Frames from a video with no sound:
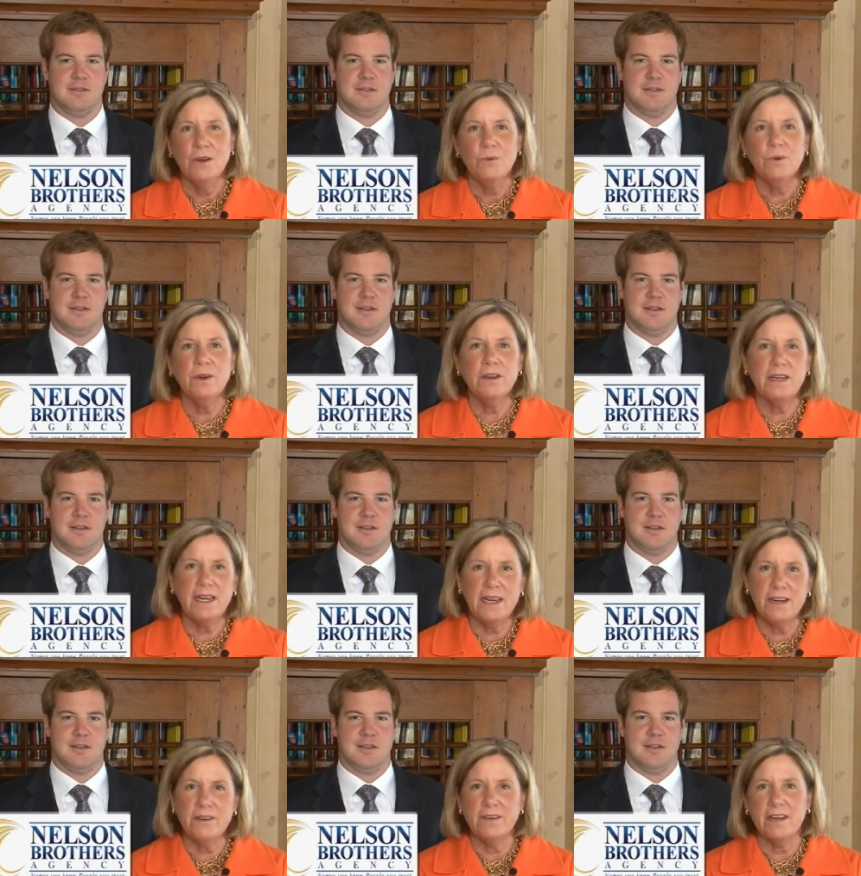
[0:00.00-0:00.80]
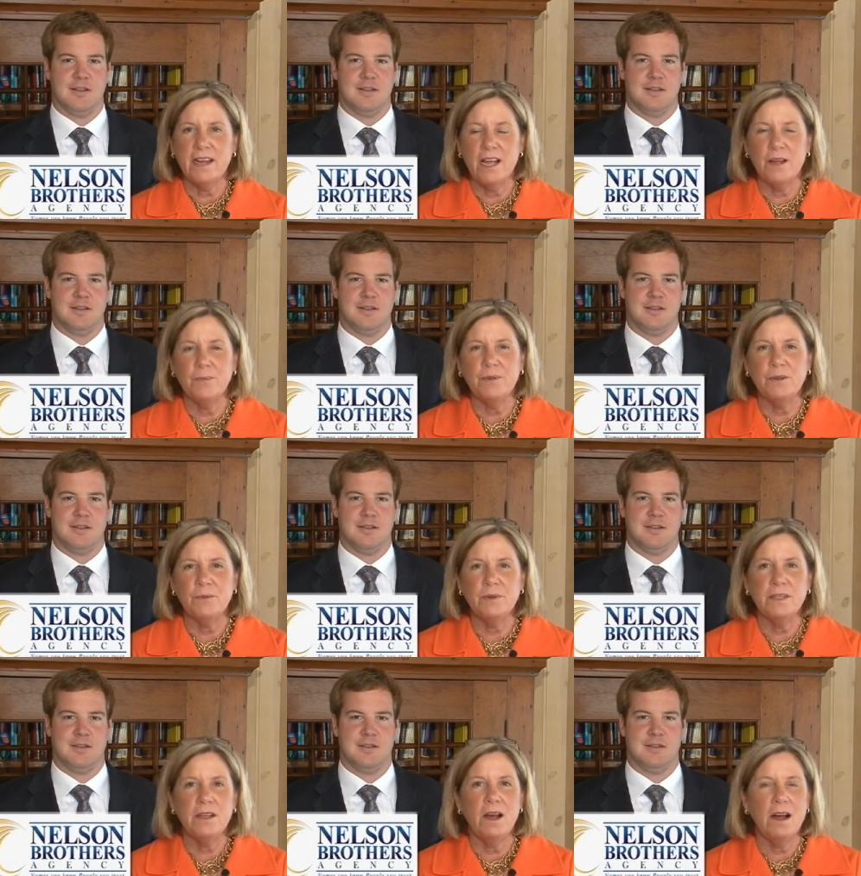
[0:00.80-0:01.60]
Speaker 1: We're eager to help you
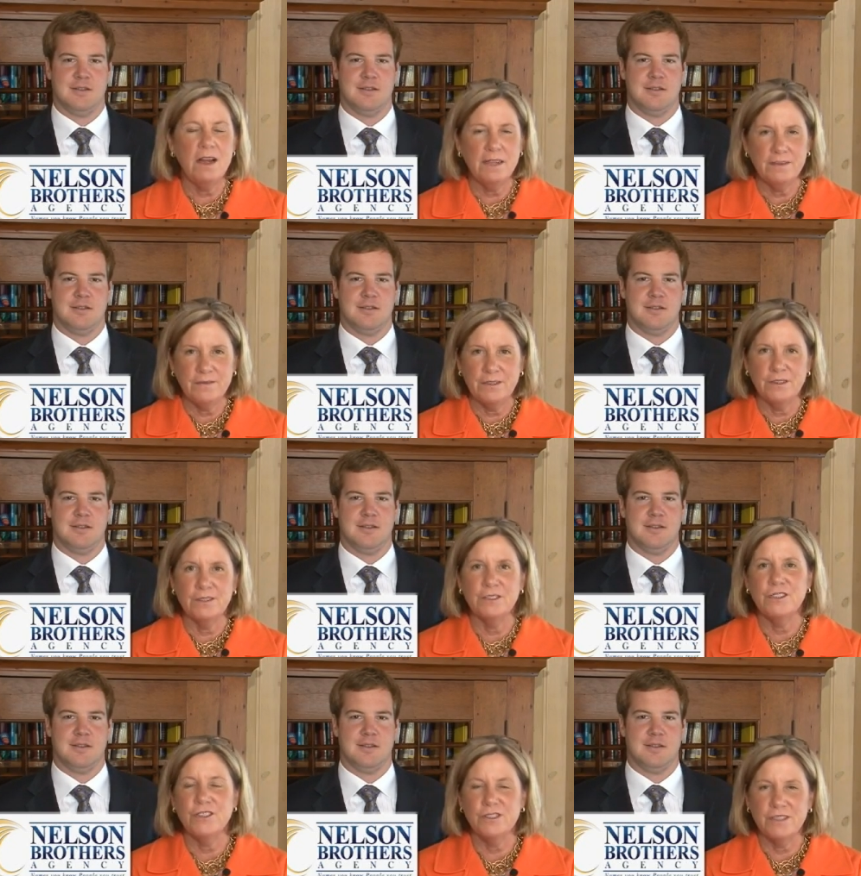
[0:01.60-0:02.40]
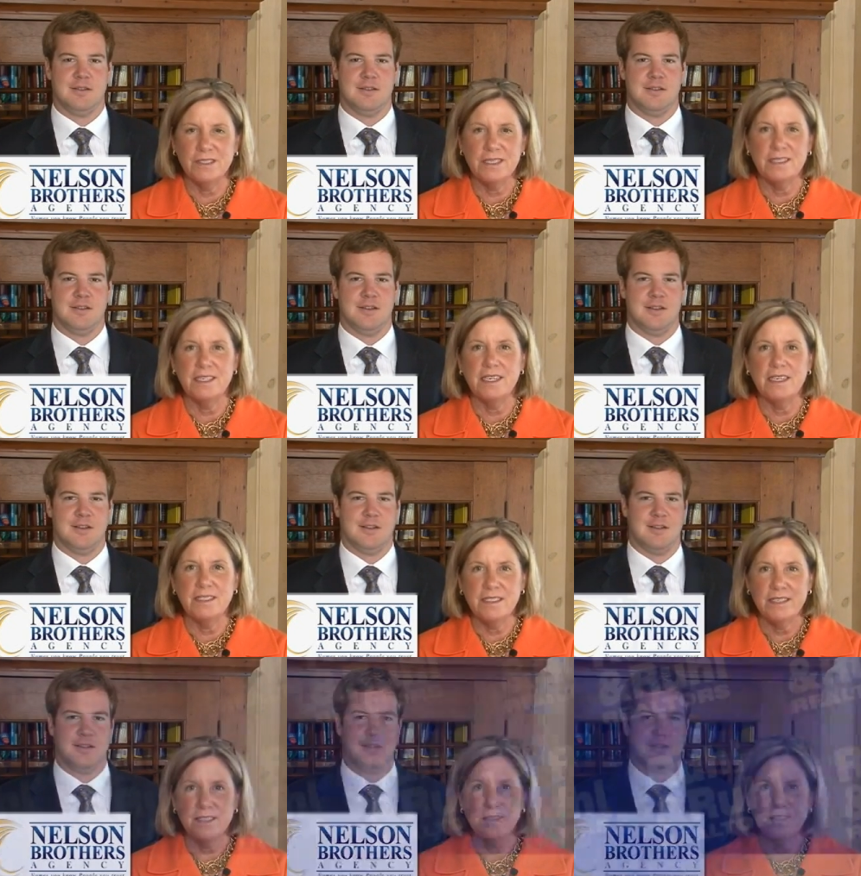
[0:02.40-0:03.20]
with all of your insurance needs.